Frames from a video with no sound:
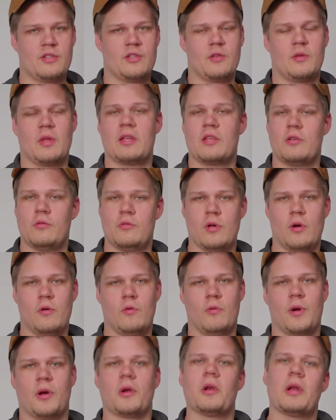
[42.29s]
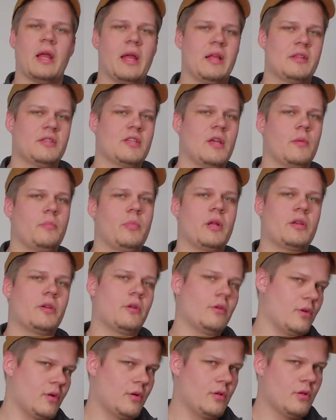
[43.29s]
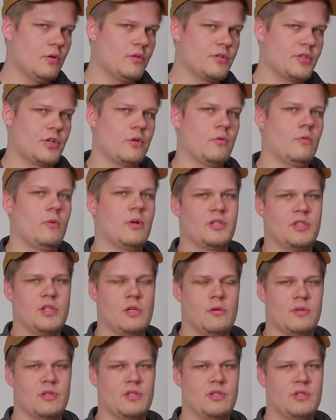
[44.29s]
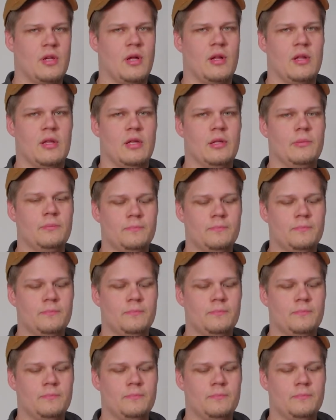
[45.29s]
so that you know where it ends up on your enclosure once you install it.